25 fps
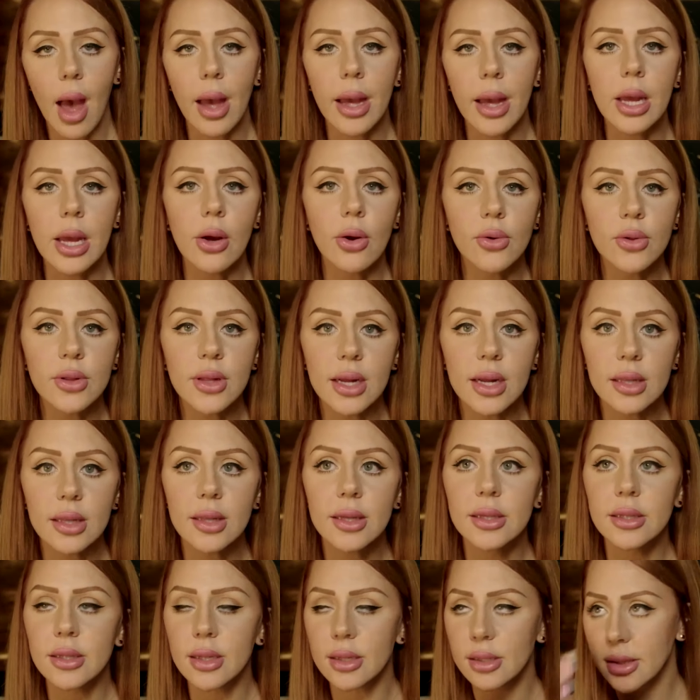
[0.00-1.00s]
Yeah. He goes
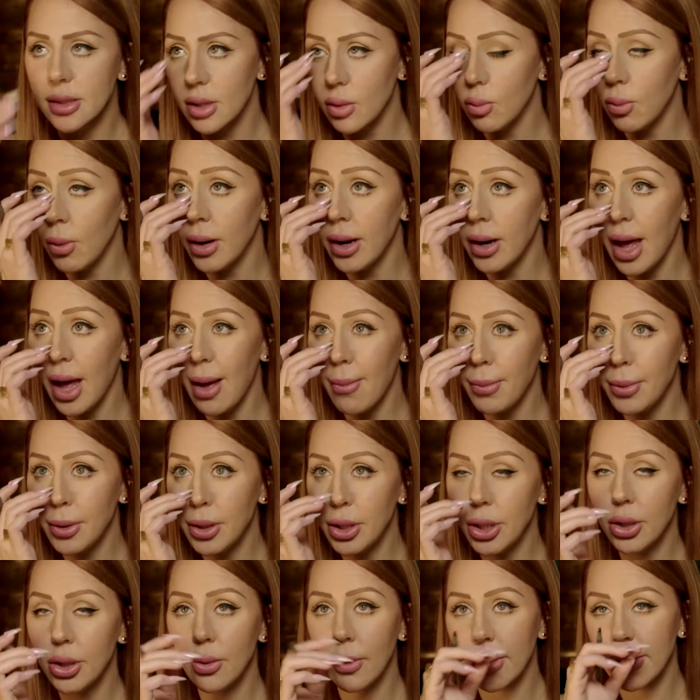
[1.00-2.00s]
like this. I said, what
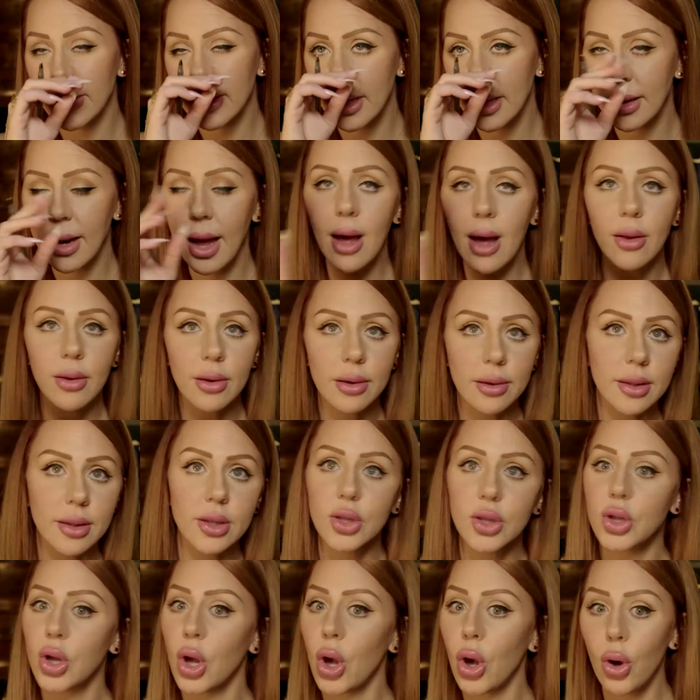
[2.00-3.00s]
happened to you? I said, how did
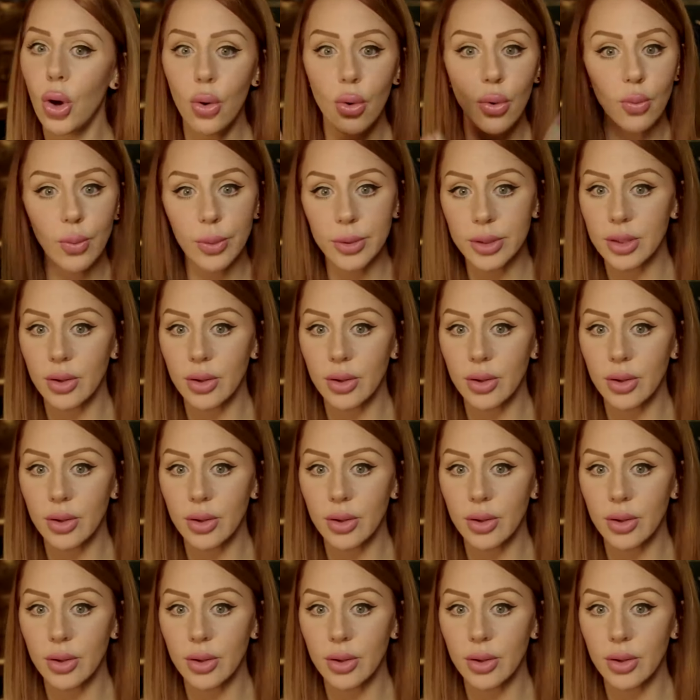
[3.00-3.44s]
this go?